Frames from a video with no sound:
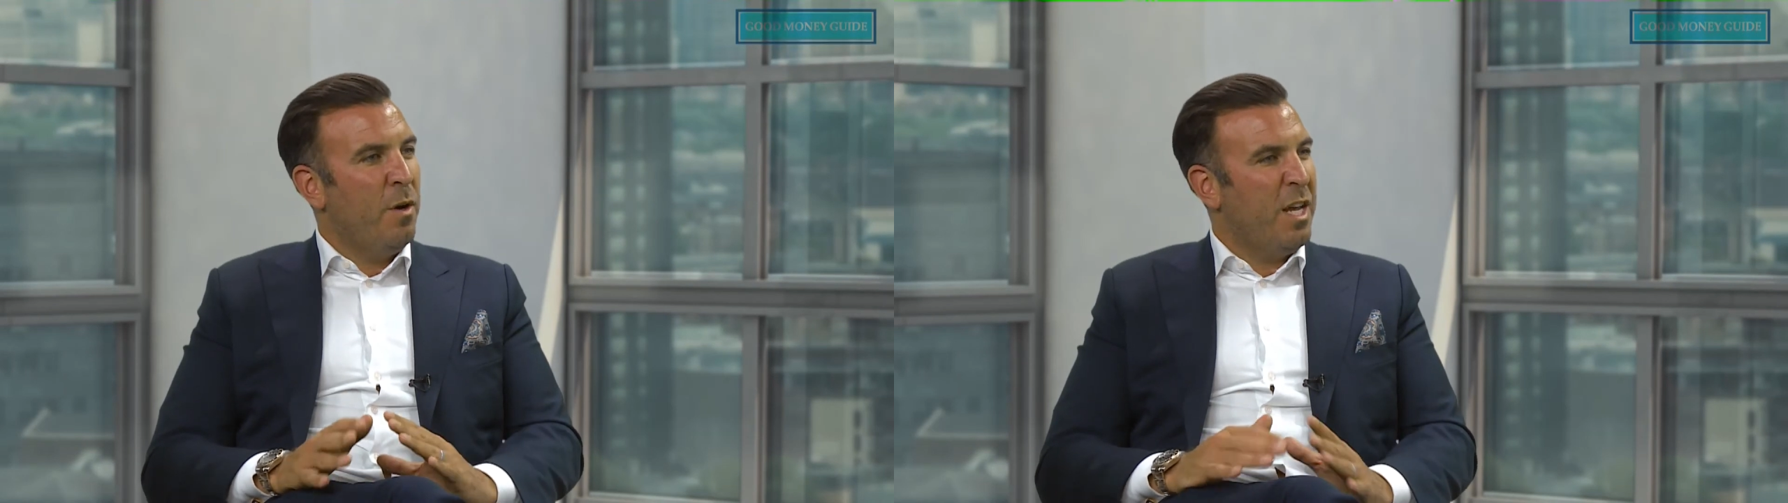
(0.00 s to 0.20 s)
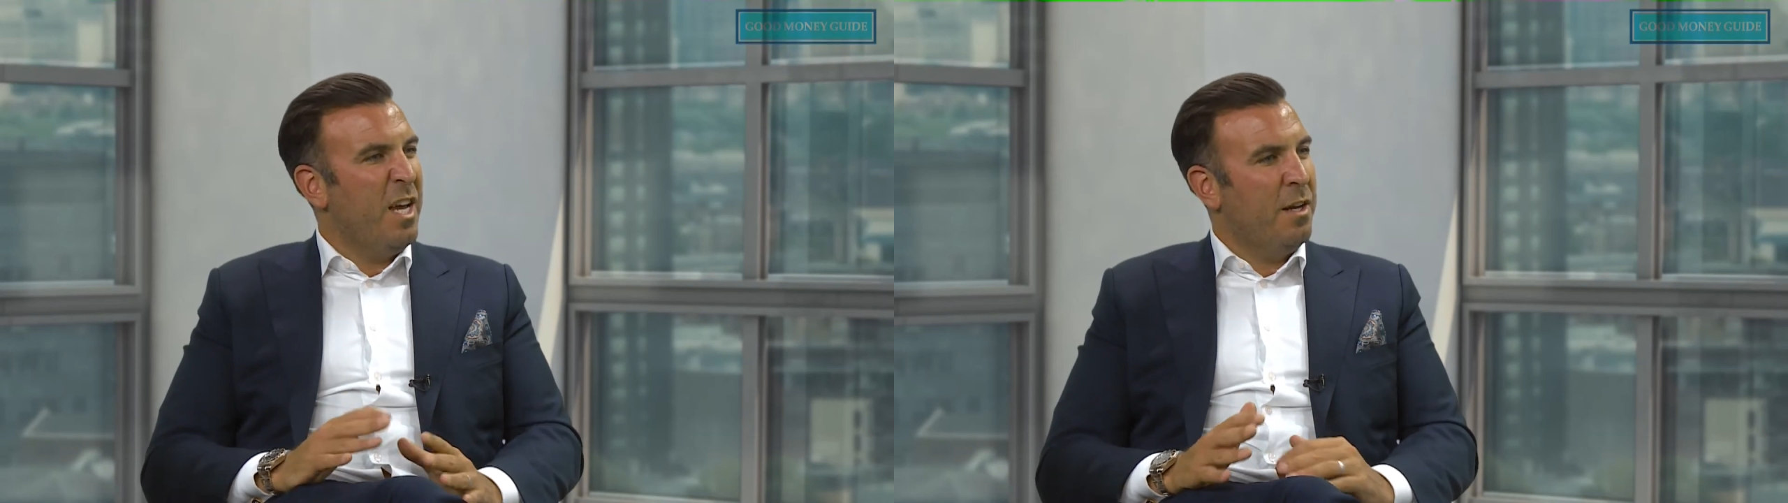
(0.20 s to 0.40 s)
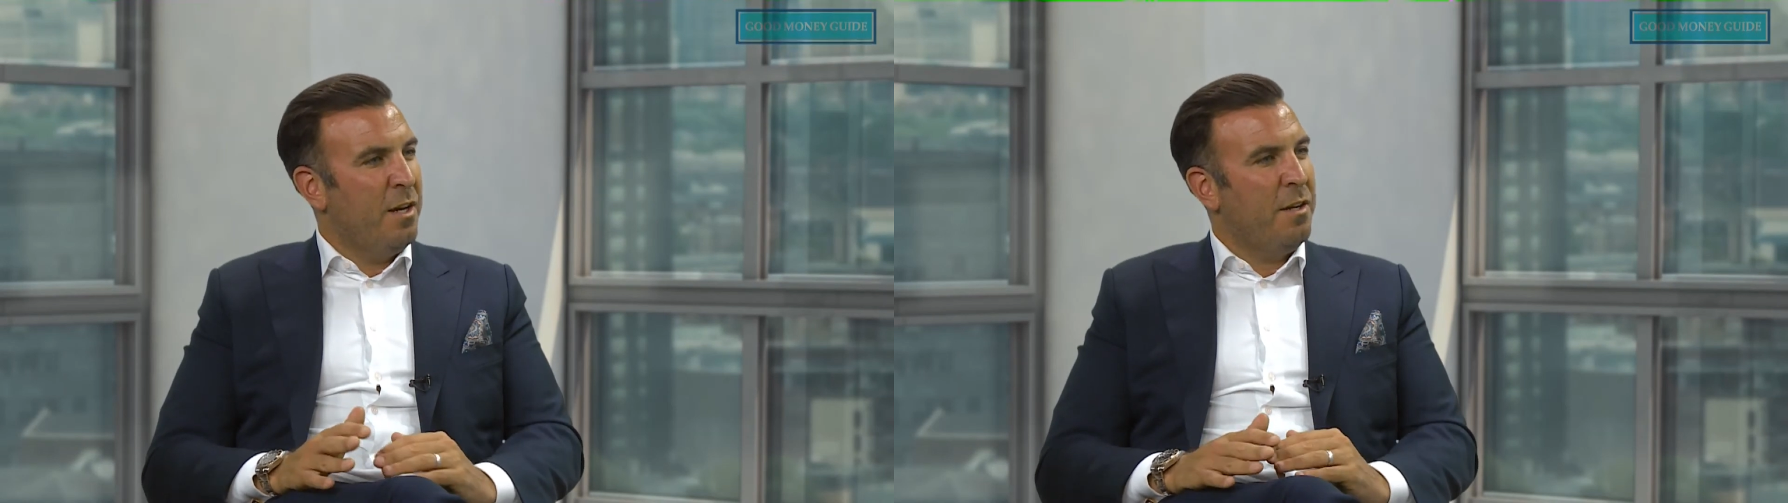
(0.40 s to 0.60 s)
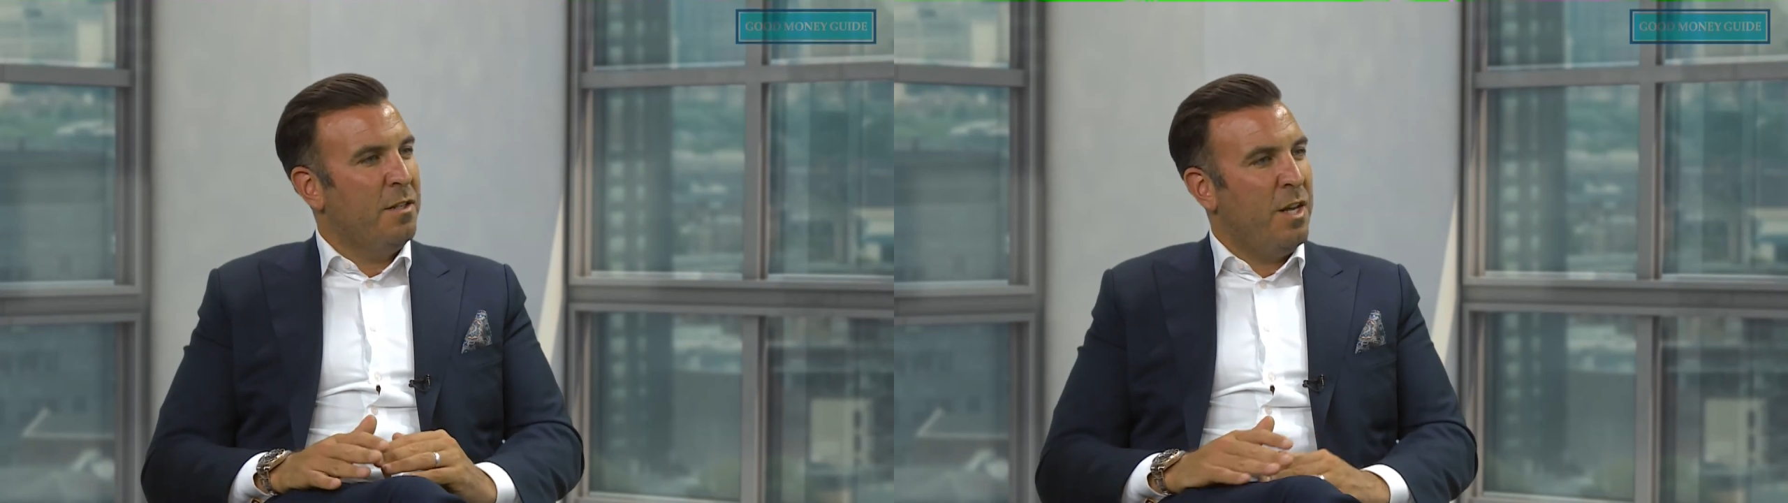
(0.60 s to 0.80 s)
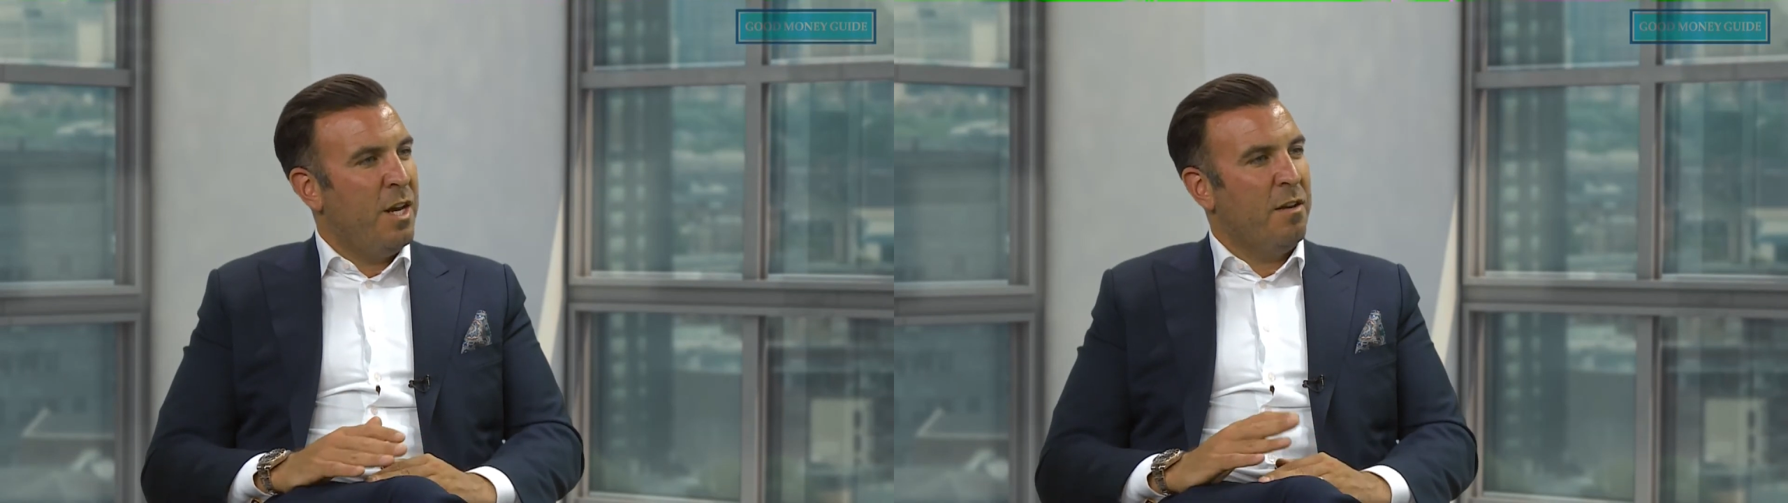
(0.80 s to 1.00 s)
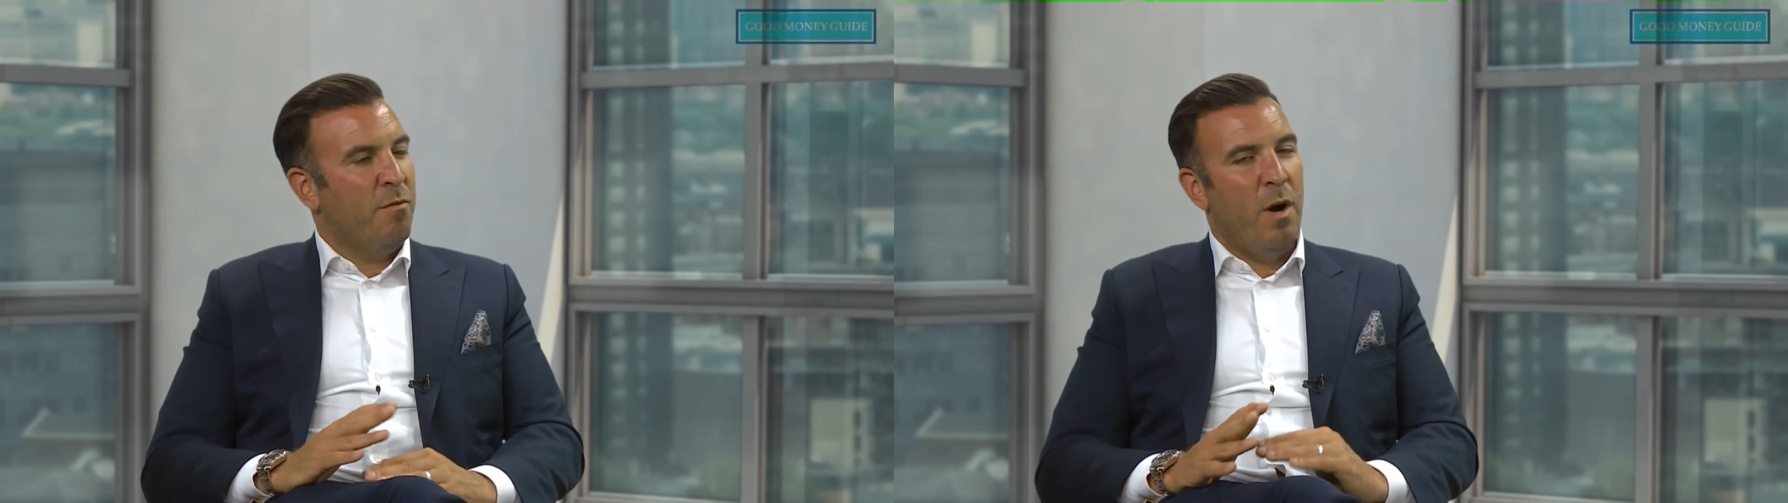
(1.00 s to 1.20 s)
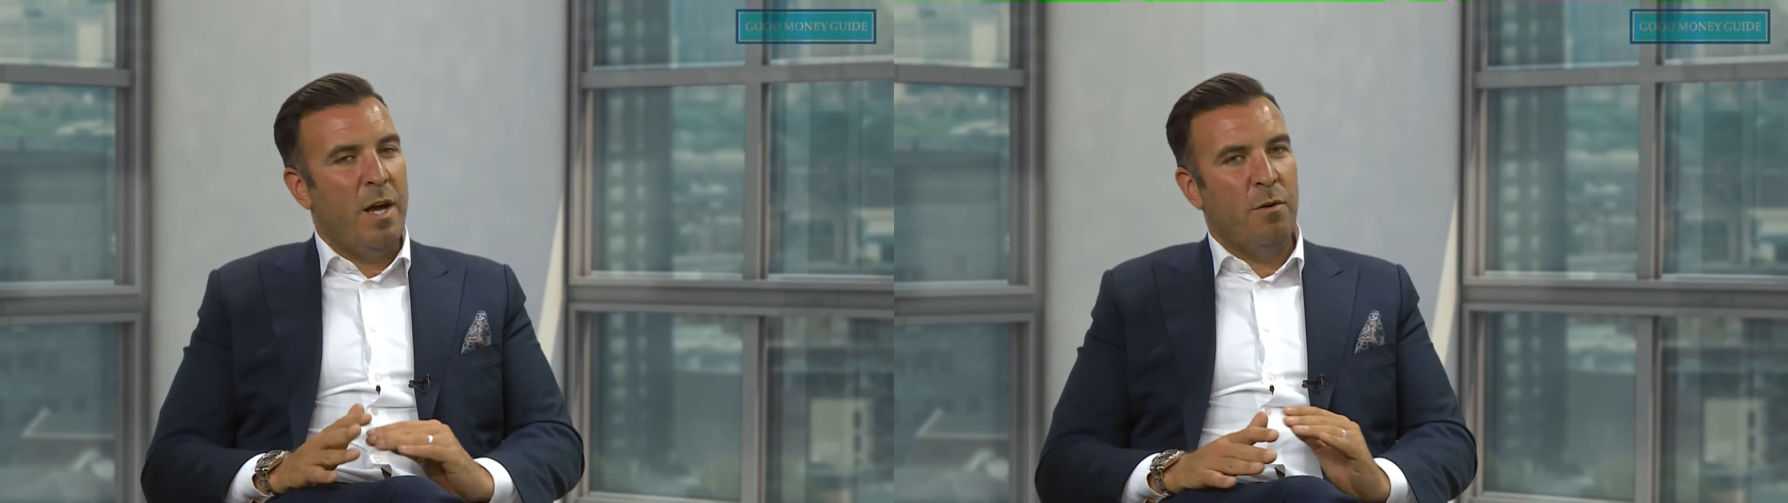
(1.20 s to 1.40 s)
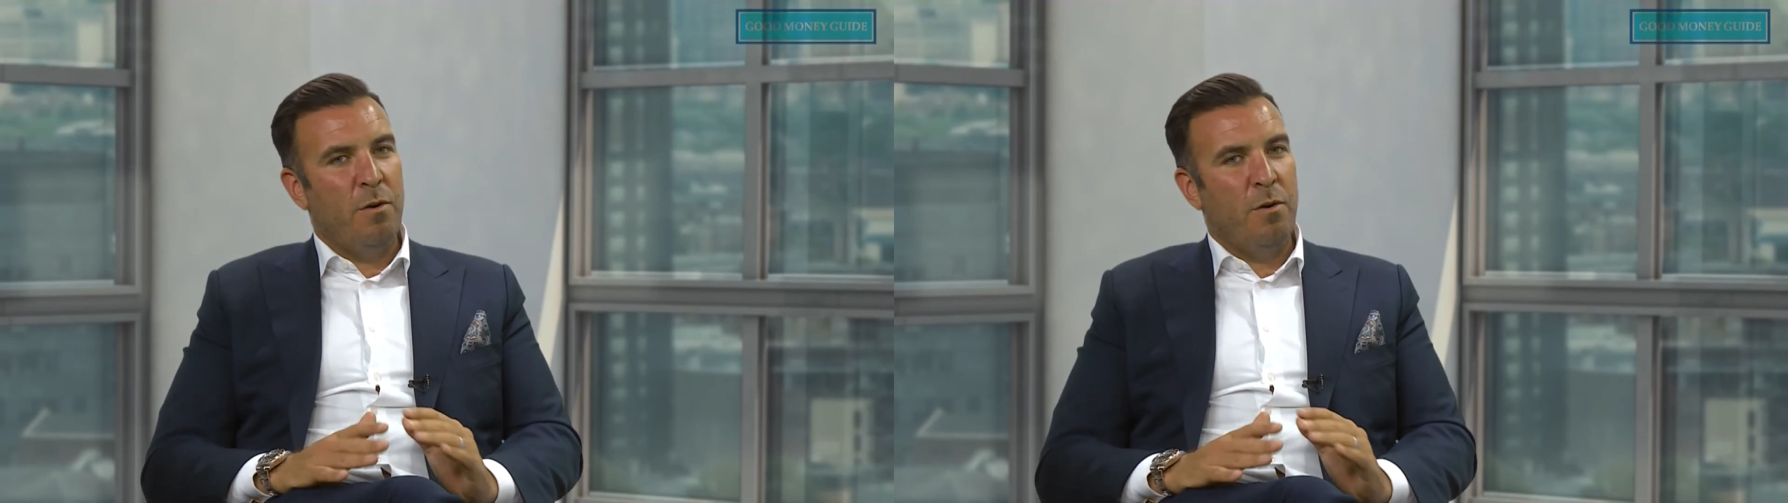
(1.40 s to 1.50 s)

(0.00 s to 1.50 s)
getting an understanding of where your